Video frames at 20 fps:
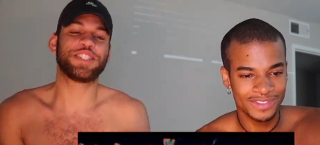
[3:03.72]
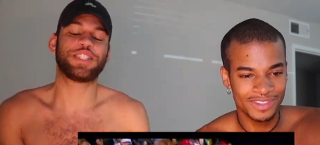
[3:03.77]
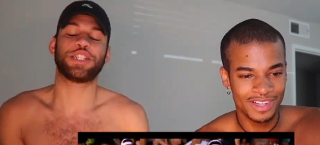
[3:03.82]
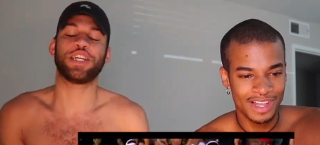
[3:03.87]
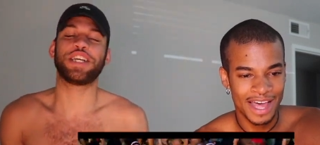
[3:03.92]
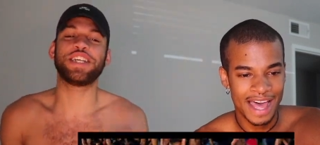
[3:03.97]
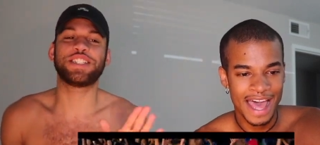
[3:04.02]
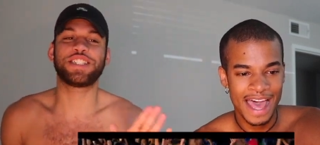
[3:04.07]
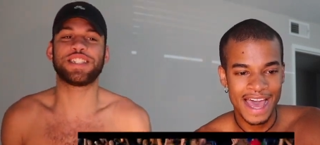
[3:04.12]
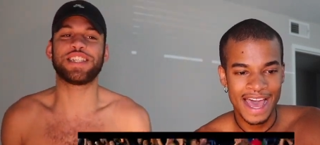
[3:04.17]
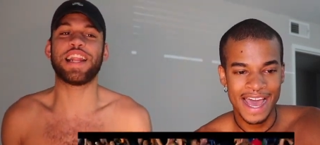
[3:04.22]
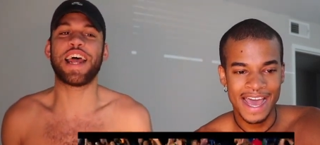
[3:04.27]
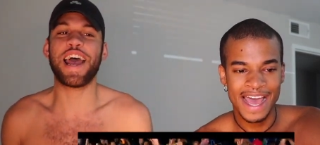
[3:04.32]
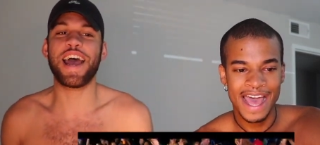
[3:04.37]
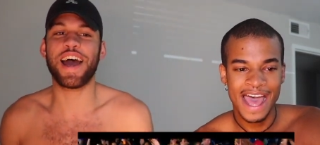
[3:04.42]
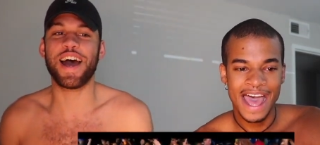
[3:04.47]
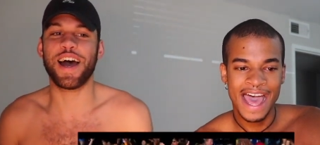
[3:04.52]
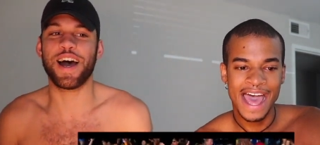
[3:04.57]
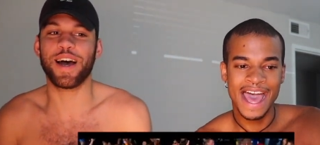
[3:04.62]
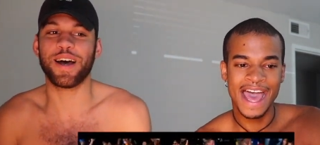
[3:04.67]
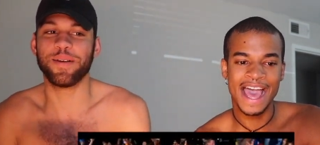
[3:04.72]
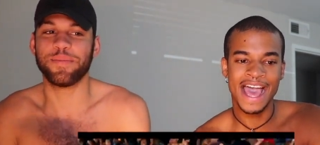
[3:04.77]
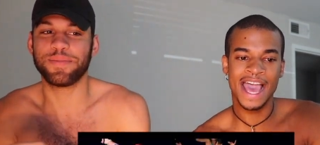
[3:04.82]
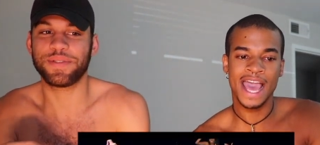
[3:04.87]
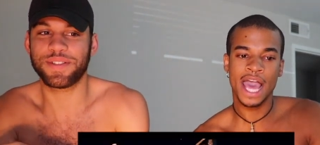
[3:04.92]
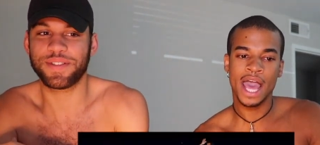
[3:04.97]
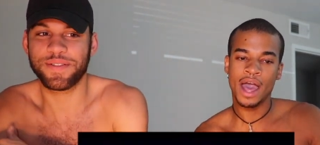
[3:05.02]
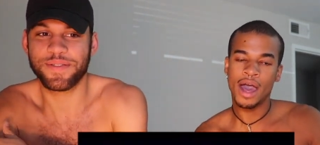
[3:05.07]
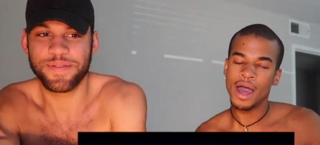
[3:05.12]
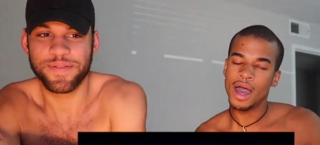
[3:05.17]
Speaker 1: She's hey, out.
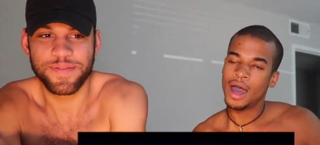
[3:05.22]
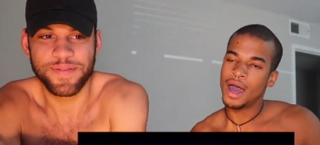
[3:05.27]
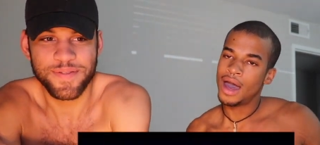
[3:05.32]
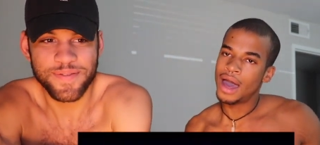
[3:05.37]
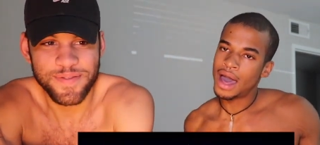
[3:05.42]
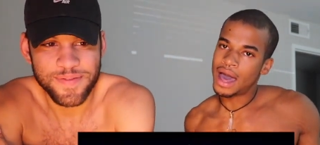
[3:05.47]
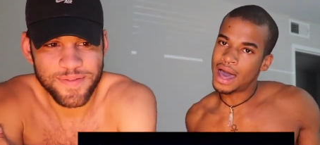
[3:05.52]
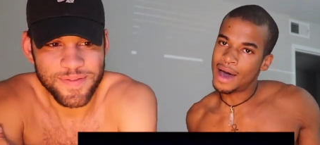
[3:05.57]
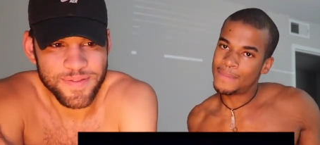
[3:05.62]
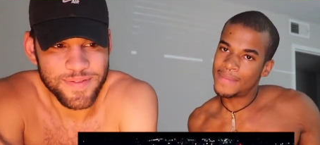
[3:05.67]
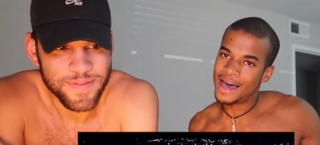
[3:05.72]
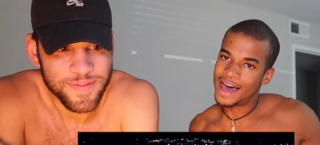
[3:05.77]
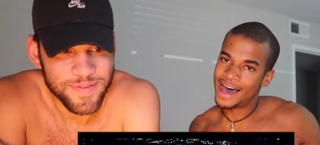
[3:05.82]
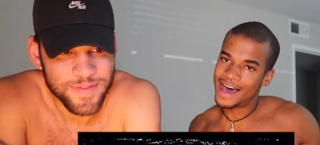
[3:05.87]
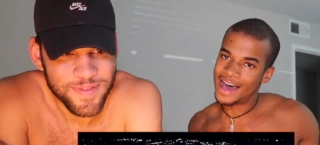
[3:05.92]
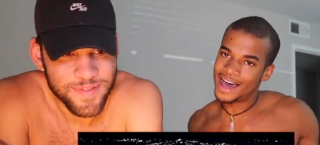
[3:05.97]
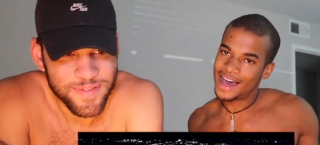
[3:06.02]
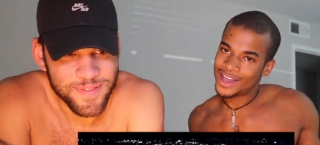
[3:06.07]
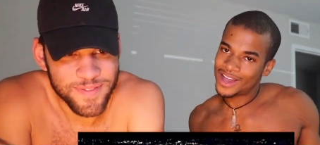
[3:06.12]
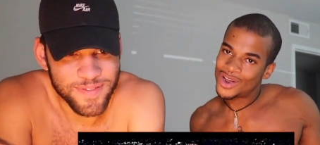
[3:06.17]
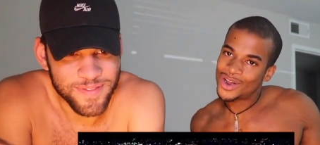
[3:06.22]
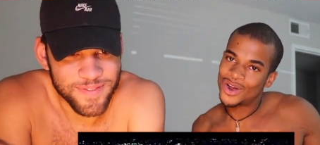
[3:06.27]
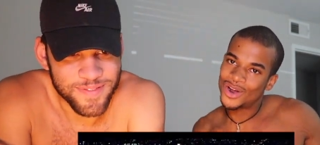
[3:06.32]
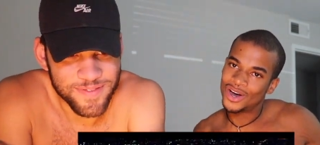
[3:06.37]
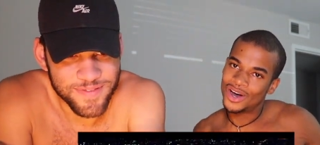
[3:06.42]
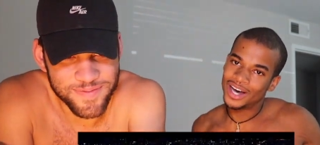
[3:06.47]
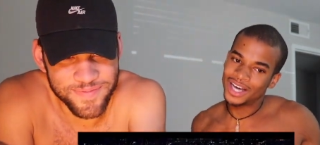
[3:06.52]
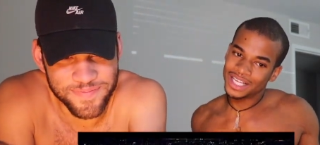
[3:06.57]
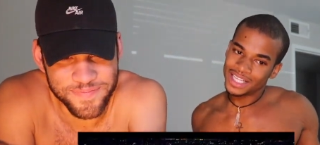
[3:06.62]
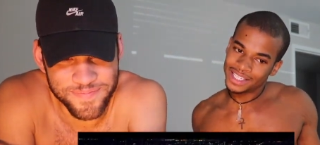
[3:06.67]
Hey, I'm a hot
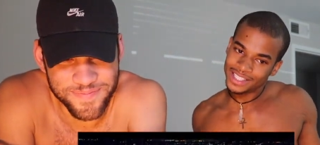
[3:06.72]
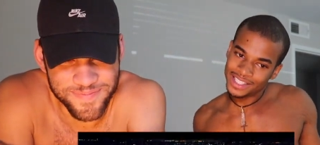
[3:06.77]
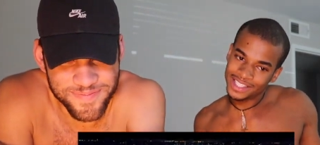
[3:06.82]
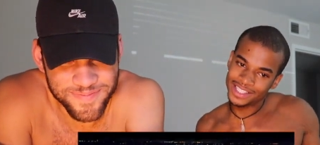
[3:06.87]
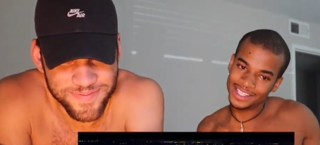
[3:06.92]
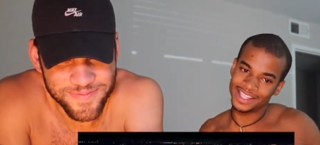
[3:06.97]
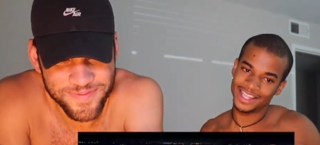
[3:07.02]
girl.